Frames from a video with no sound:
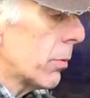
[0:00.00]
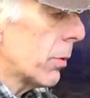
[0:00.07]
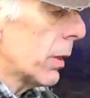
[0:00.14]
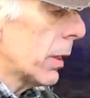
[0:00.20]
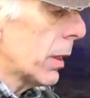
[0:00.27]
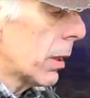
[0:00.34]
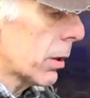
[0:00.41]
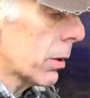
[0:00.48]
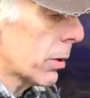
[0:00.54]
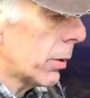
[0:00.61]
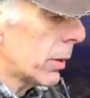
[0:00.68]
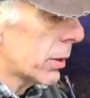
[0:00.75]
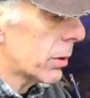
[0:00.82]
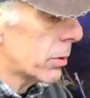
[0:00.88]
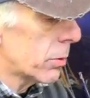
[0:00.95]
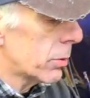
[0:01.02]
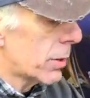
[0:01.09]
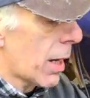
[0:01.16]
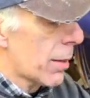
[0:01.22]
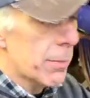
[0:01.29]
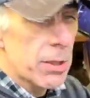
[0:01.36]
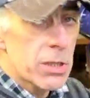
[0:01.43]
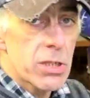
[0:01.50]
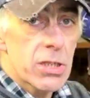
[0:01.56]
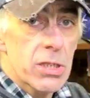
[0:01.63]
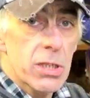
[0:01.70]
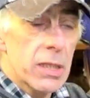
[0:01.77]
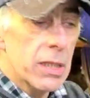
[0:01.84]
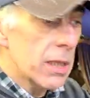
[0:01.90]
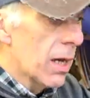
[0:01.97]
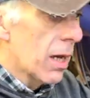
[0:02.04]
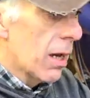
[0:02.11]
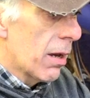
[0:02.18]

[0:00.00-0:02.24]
really are going to damage the